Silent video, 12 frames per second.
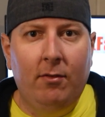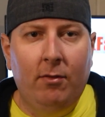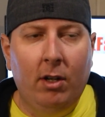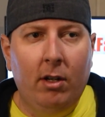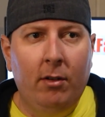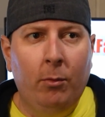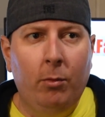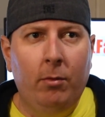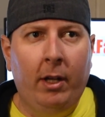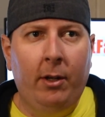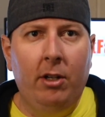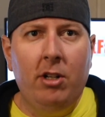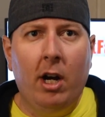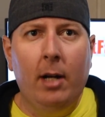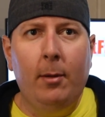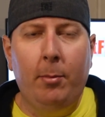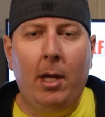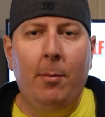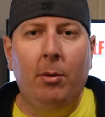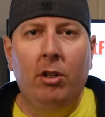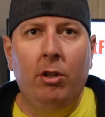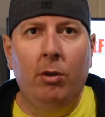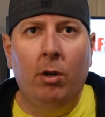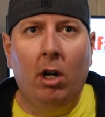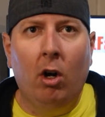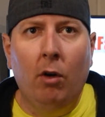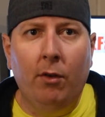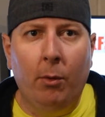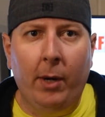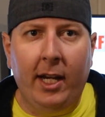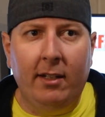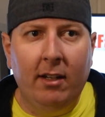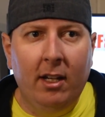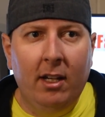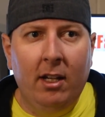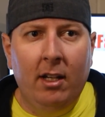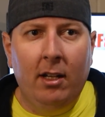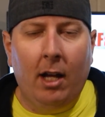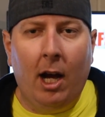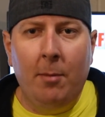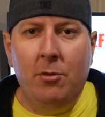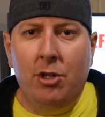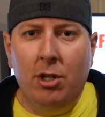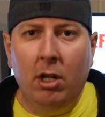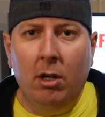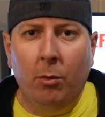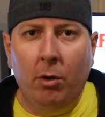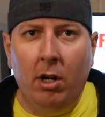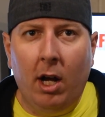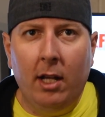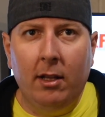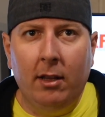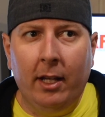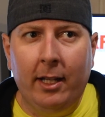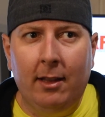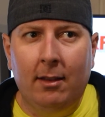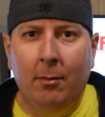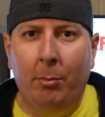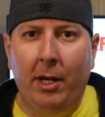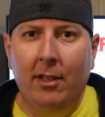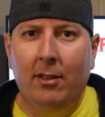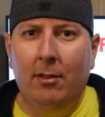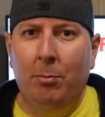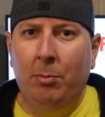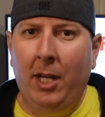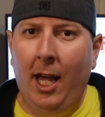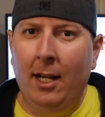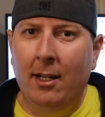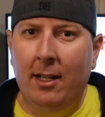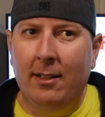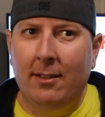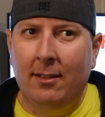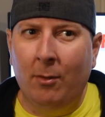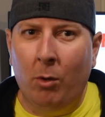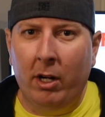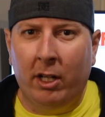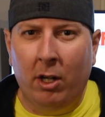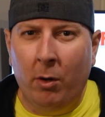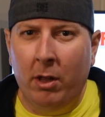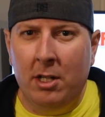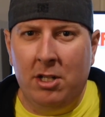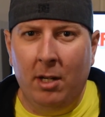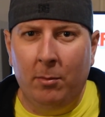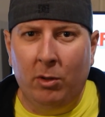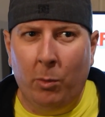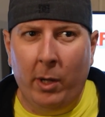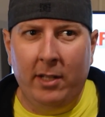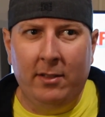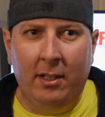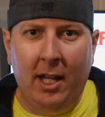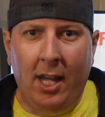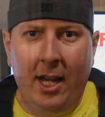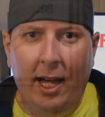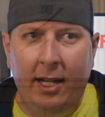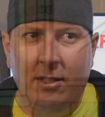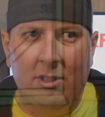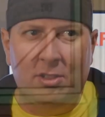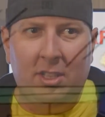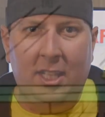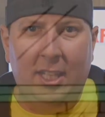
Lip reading: you're talking about people who are overweight. I'm sure we're not like the best candidates to want to go to the gym twice a day and just